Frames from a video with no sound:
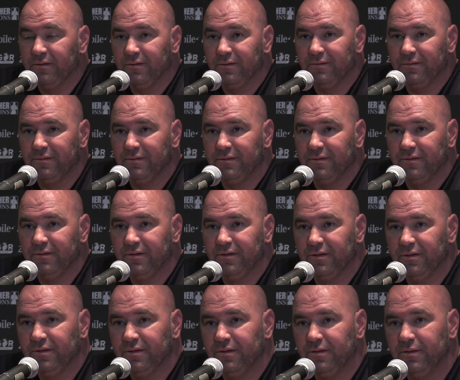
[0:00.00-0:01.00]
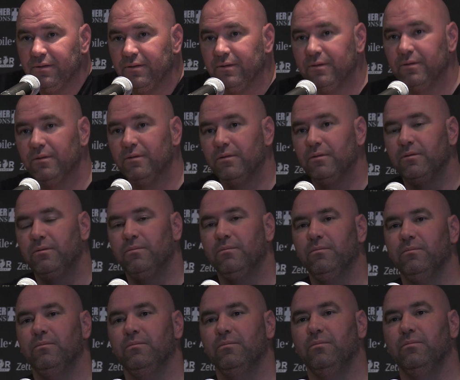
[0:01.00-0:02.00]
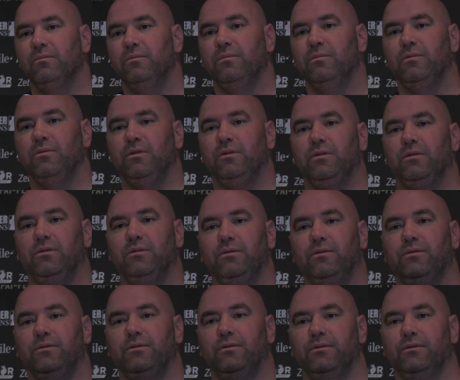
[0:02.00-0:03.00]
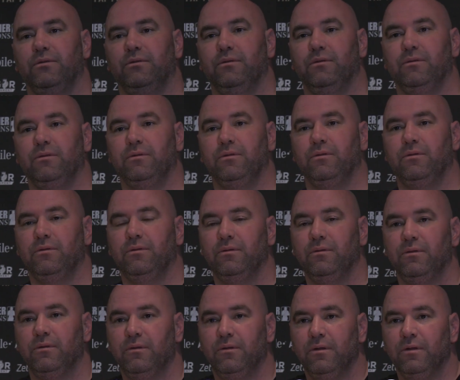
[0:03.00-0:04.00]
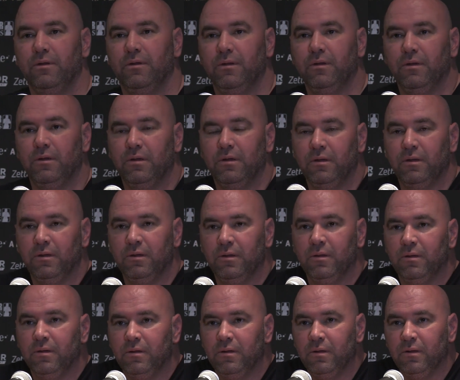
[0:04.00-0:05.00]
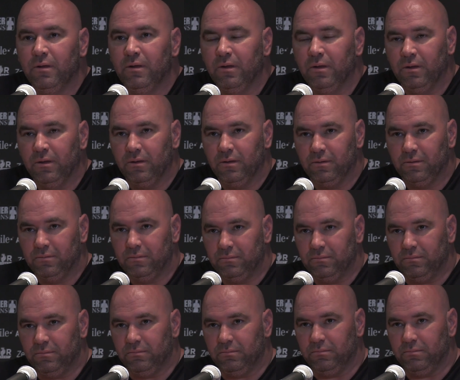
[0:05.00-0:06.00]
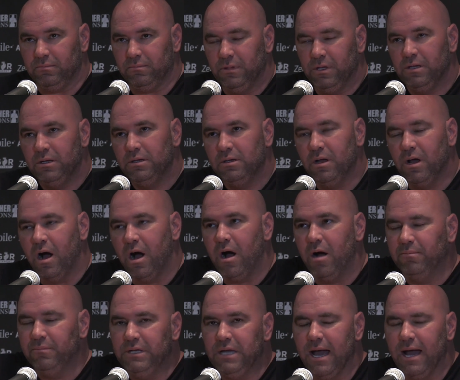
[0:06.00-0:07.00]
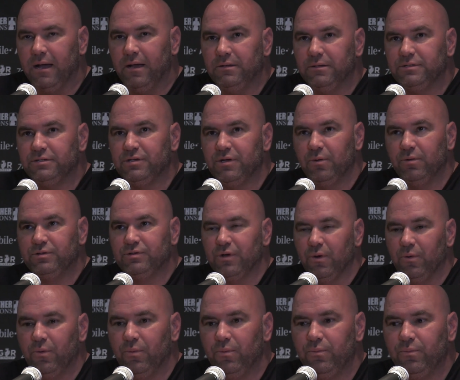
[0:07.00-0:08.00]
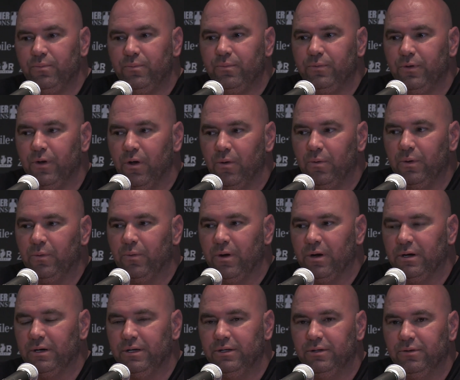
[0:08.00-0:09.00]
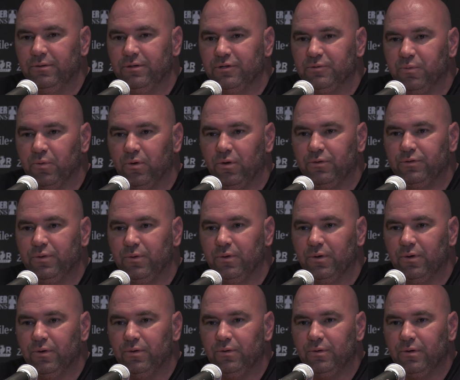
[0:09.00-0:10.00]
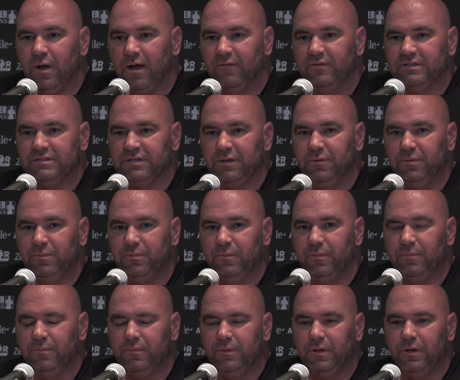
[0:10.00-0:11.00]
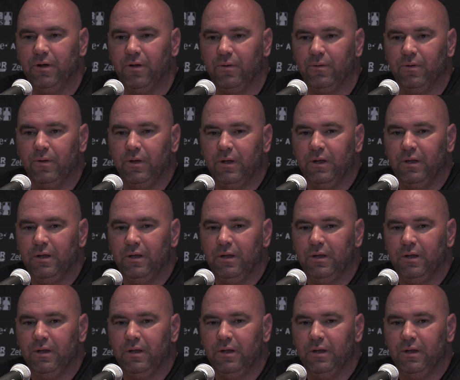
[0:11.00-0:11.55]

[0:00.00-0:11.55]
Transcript: the goal of the world tour in terms of going to three countries, four straight nights, and has it accomplished that goal? Um, yeah, so, so, you know, we wanted to do this world tour. Obviously, you know,